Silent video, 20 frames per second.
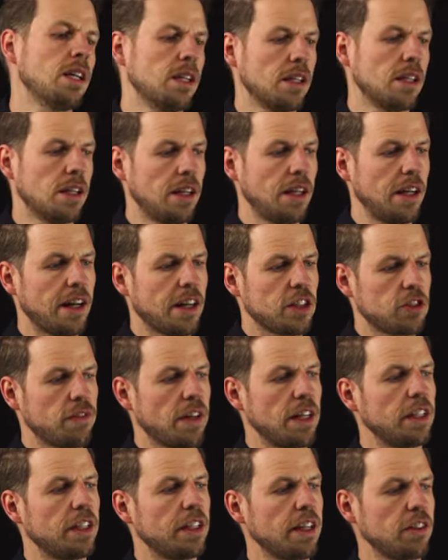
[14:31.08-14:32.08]
Large
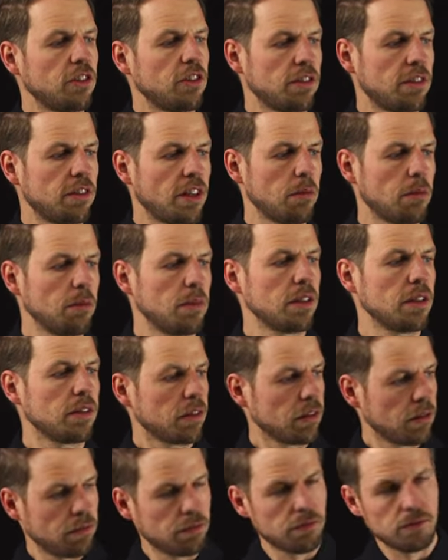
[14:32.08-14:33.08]
validation set
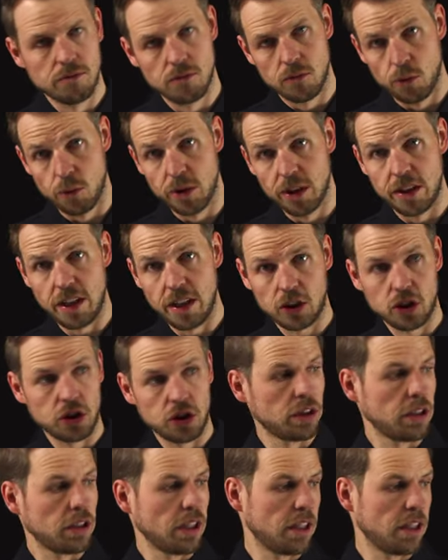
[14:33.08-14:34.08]
means
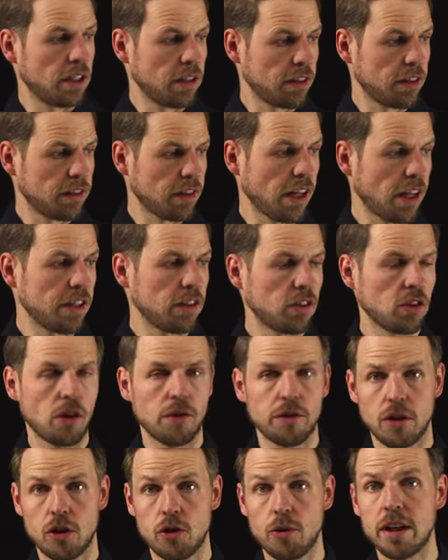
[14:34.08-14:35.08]
reduction in the size of
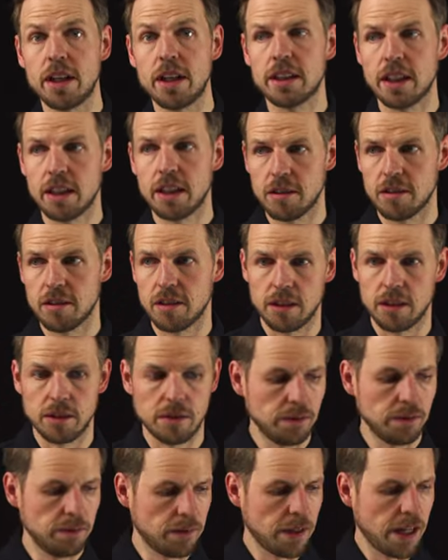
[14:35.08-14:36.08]
the training data set.
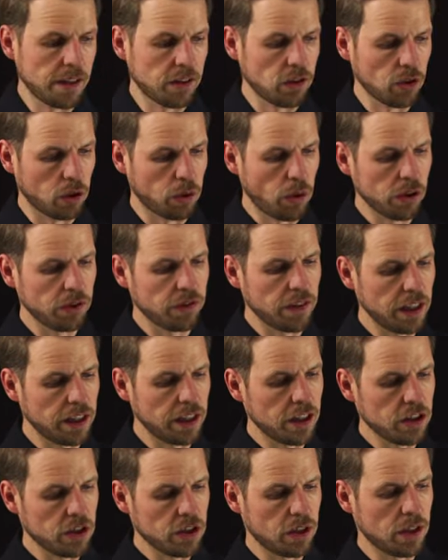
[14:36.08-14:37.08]
And so
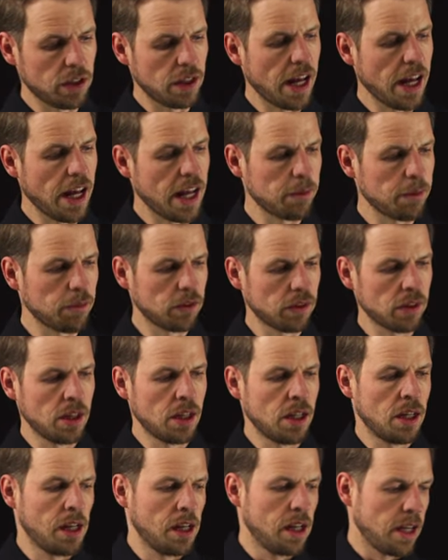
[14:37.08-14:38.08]
cross-validation aims
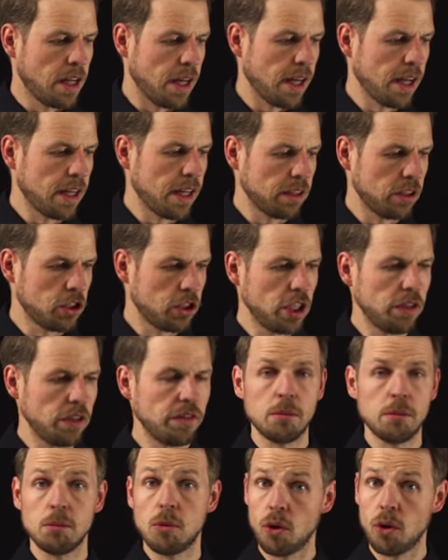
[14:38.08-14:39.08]
at achieving
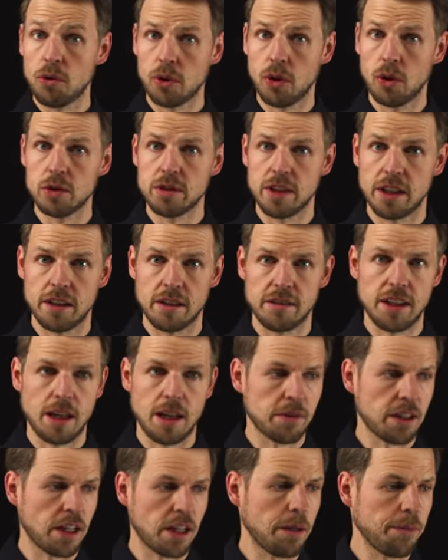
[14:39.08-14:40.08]
both goals at the same
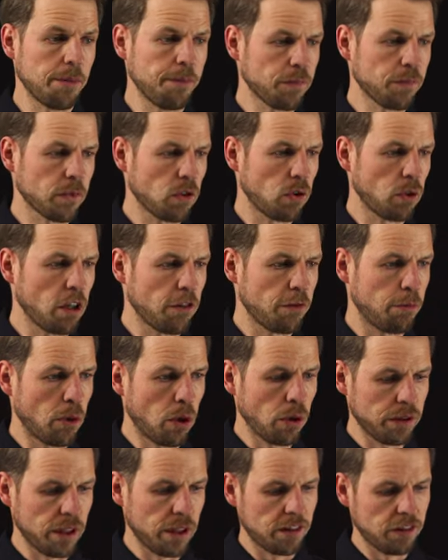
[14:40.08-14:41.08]
time. So you have
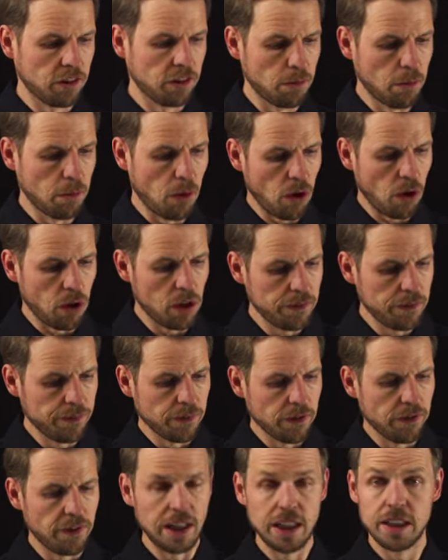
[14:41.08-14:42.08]
both a small
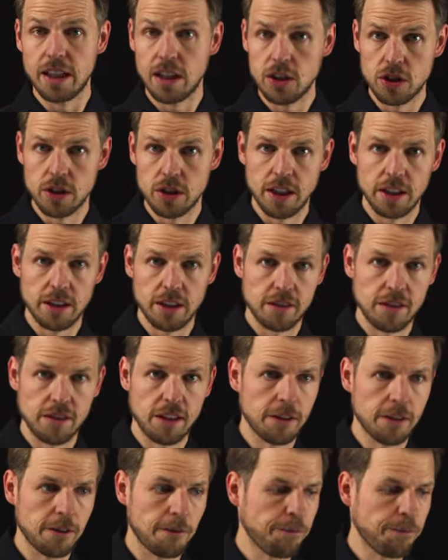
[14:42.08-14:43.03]
validation data set